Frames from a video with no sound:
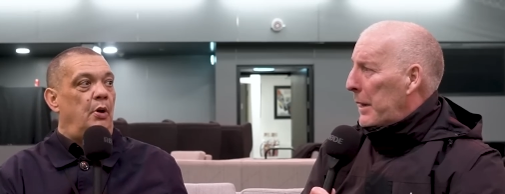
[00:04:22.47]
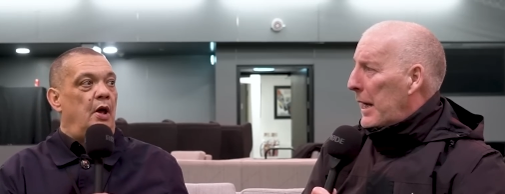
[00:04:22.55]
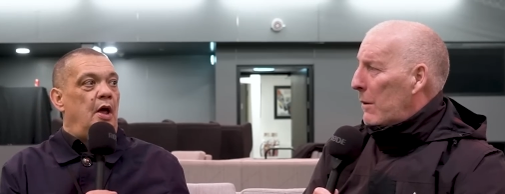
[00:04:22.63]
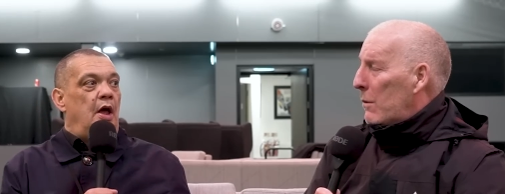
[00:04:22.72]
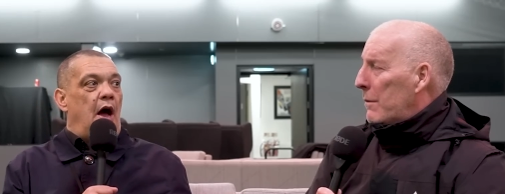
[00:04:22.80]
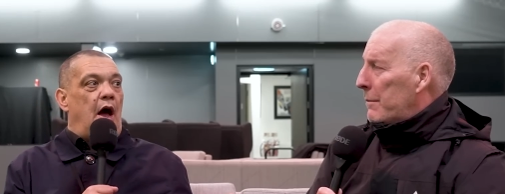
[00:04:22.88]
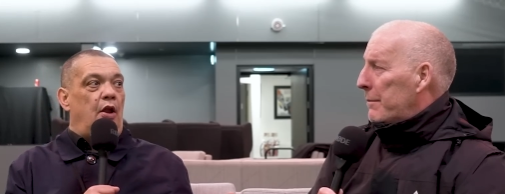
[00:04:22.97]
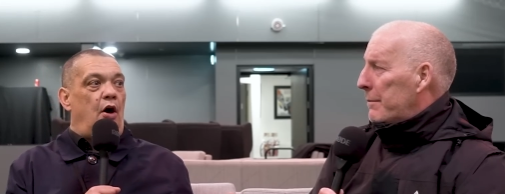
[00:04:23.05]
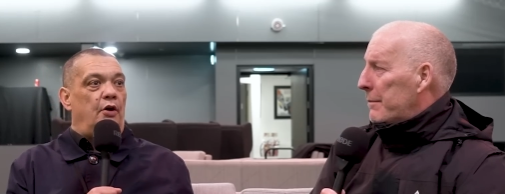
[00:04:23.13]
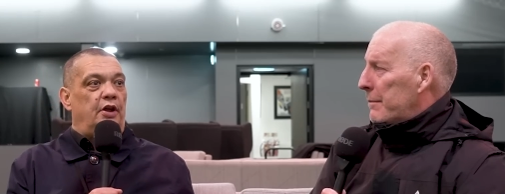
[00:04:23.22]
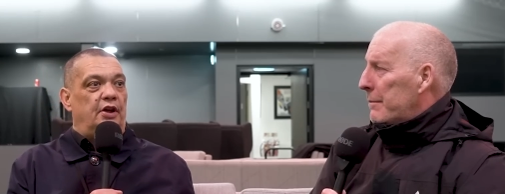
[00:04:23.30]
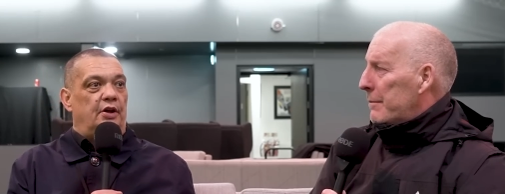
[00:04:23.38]
Speaker 1: so, out. A lot
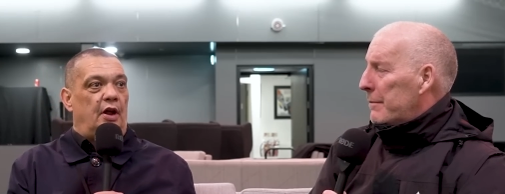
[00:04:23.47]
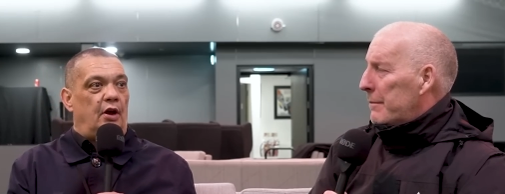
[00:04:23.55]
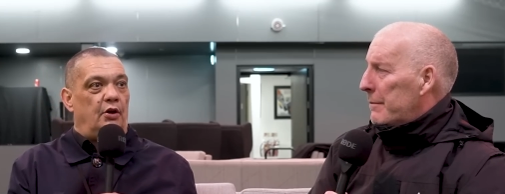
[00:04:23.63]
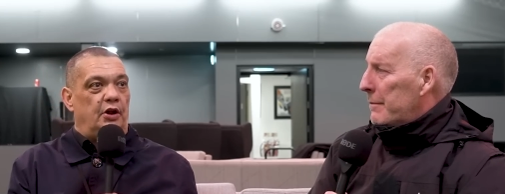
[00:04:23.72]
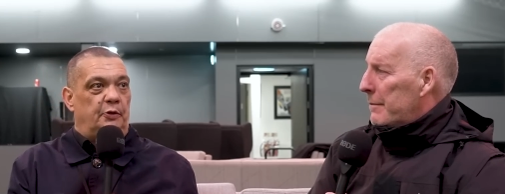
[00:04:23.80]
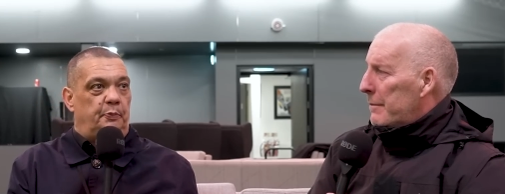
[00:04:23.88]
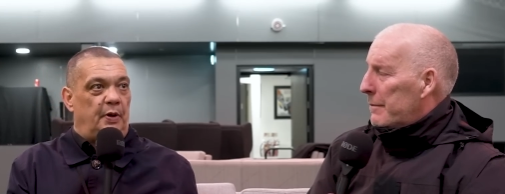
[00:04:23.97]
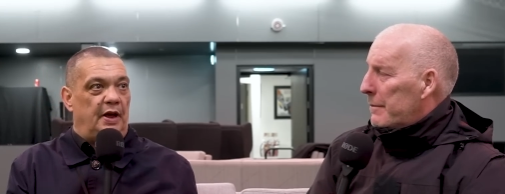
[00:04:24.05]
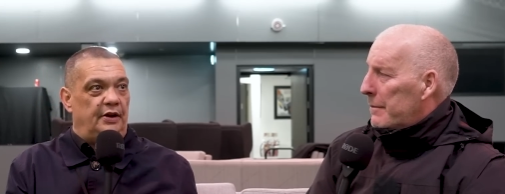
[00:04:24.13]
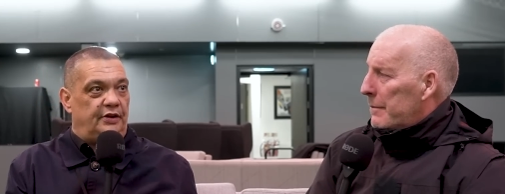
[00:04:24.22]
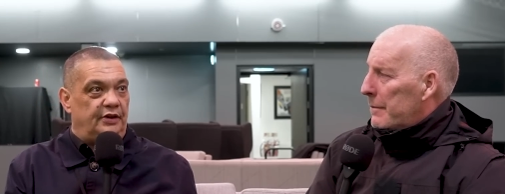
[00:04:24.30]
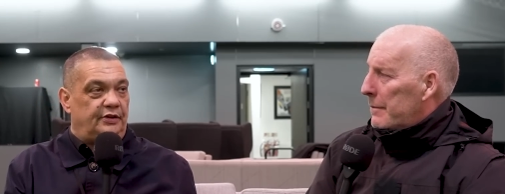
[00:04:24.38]
of these, a lot of these
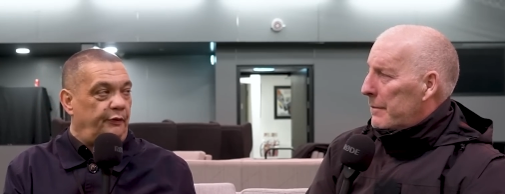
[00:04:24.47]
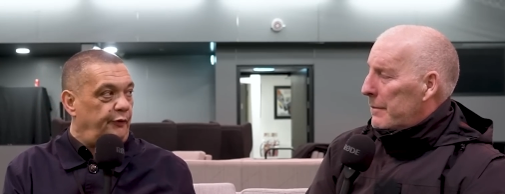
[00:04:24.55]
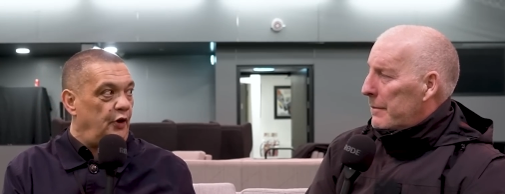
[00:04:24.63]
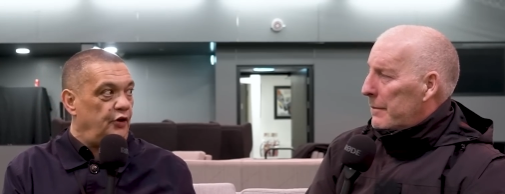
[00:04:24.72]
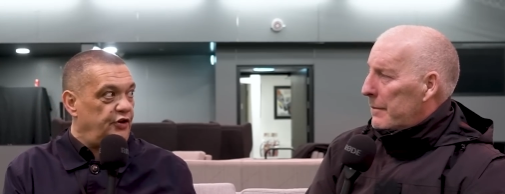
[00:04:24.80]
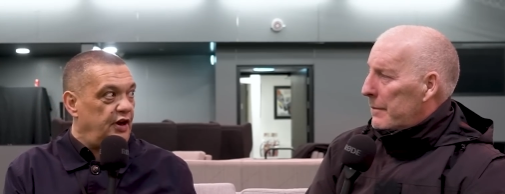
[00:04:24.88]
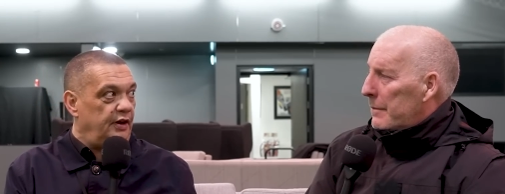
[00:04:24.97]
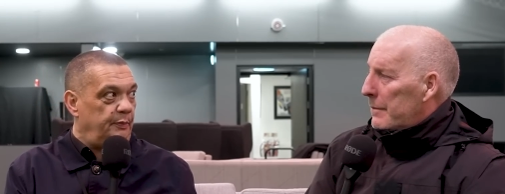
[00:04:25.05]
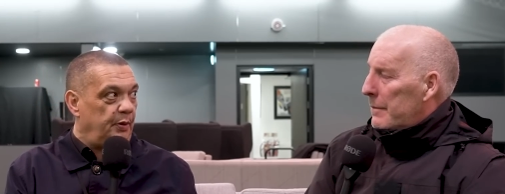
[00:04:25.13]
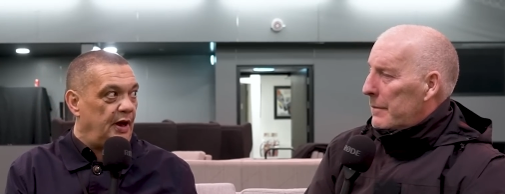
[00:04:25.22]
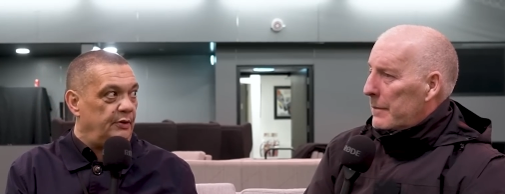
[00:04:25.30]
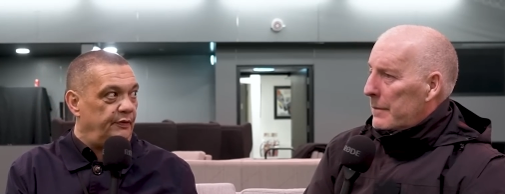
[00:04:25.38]
players, it's the first year they
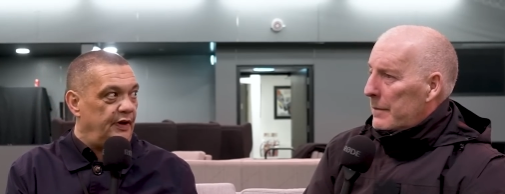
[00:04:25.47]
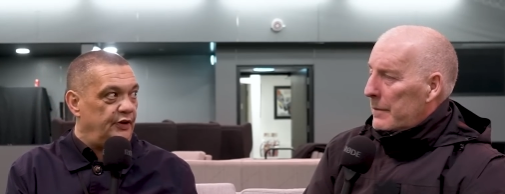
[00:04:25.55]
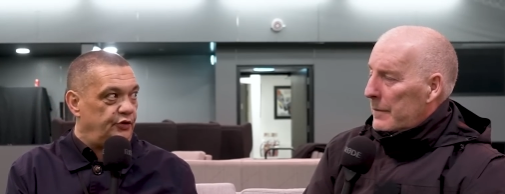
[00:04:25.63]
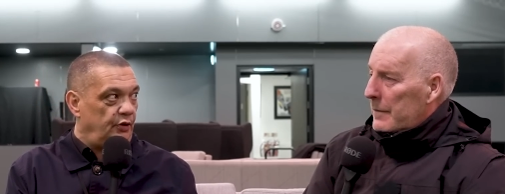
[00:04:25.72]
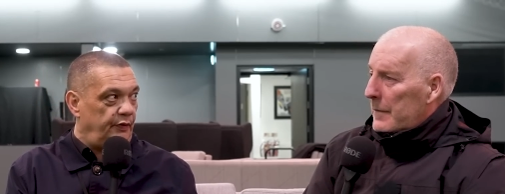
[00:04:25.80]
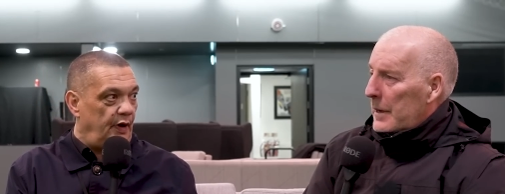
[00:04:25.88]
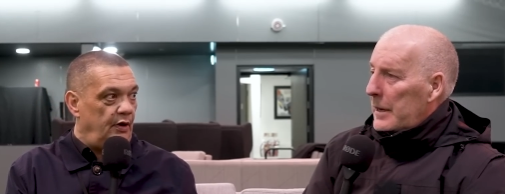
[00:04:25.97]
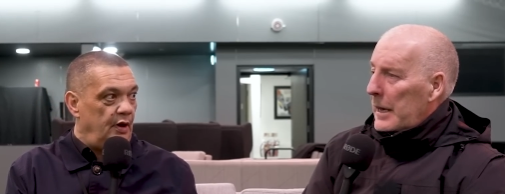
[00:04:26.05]
played with each other.